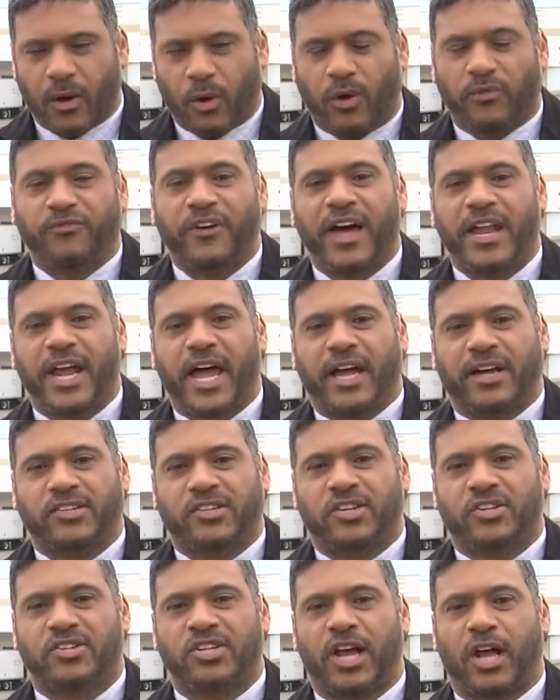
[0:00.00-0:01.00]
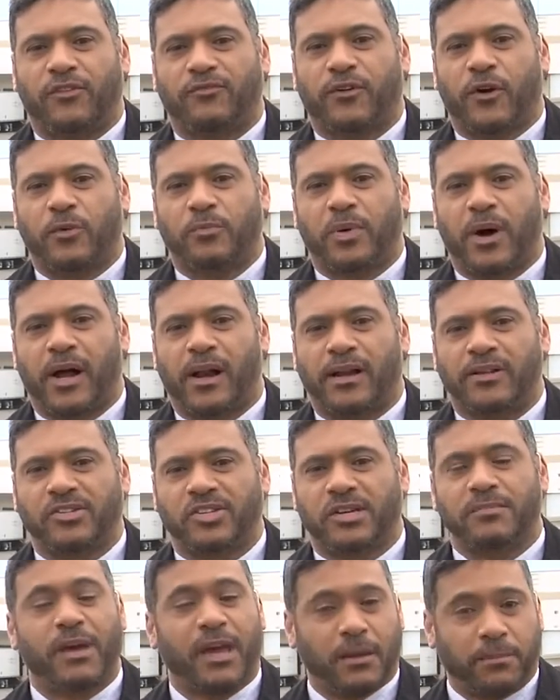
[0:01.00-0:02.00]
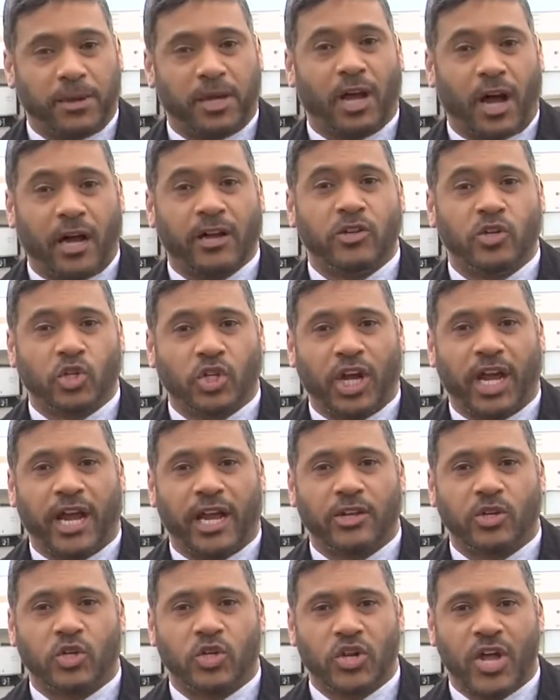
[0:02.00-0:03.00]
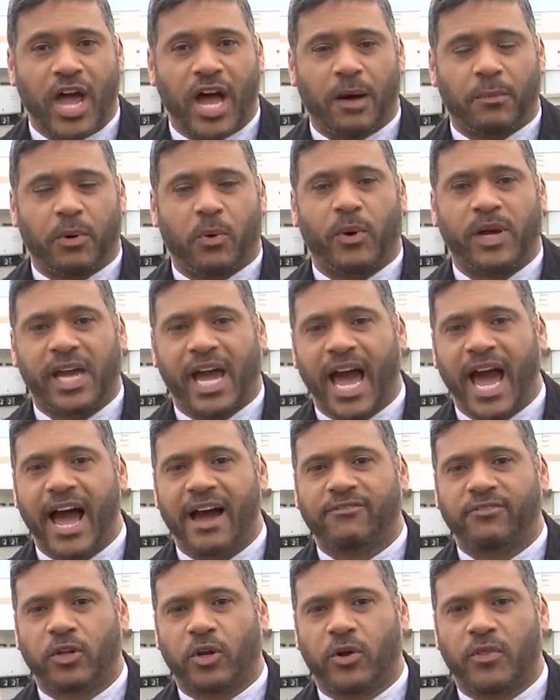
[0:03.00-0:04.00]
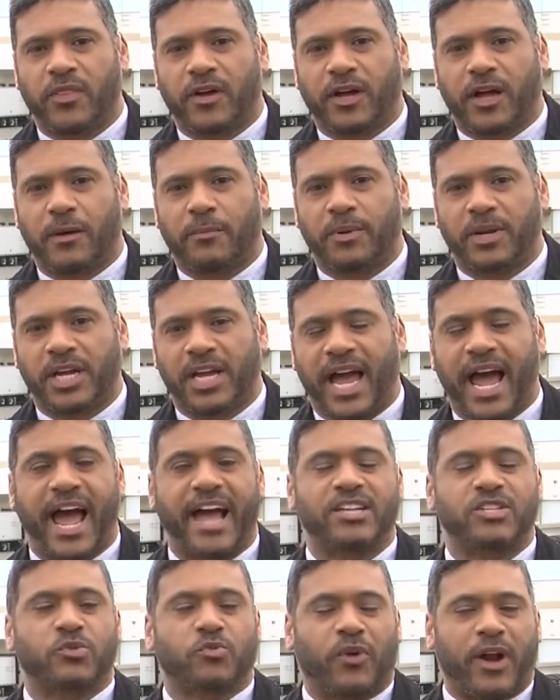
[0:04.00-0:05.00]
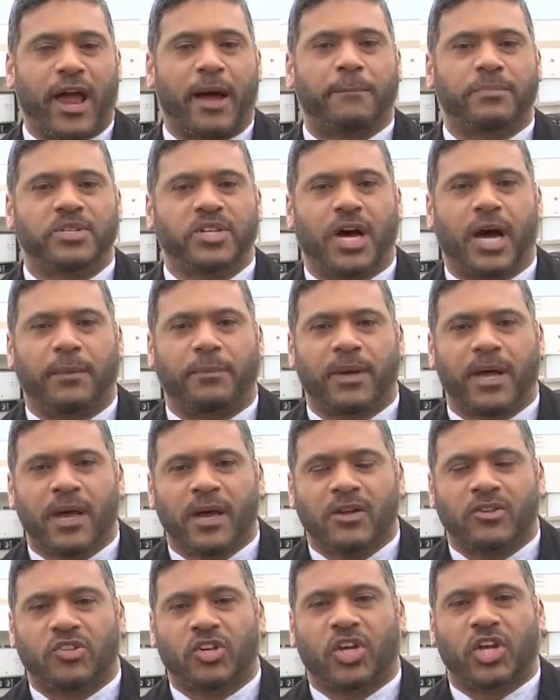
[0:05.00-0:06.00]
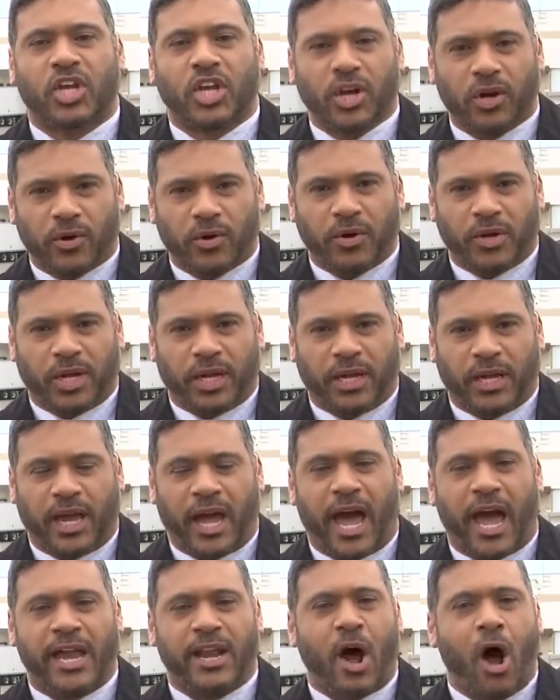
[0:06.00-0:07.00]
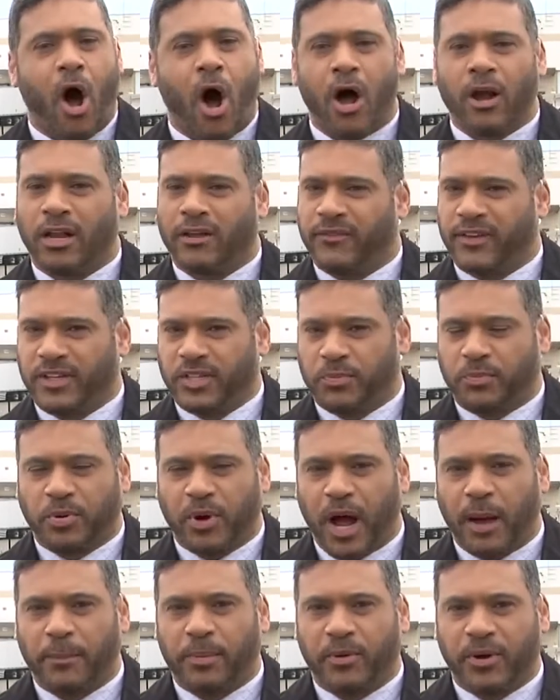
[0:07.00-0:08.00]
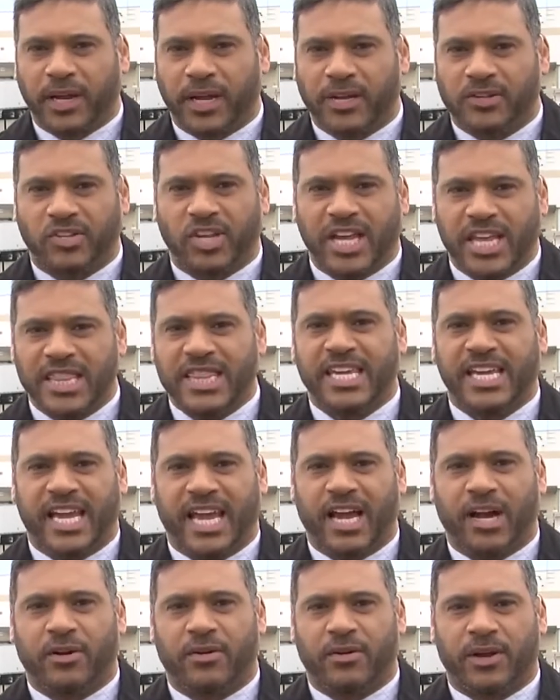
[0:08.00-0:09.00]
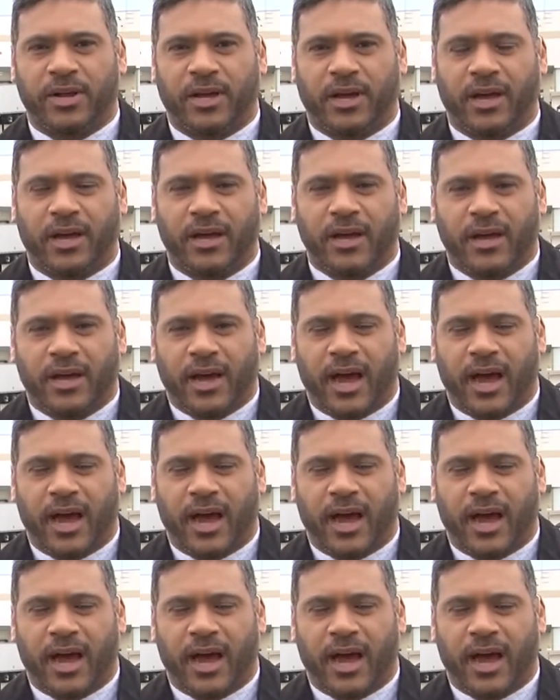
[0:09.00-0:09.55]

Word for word: Well, FedEx's cell phone policy may be unchanged now, but we have learned the company has ramped up security at all of its properties in the area.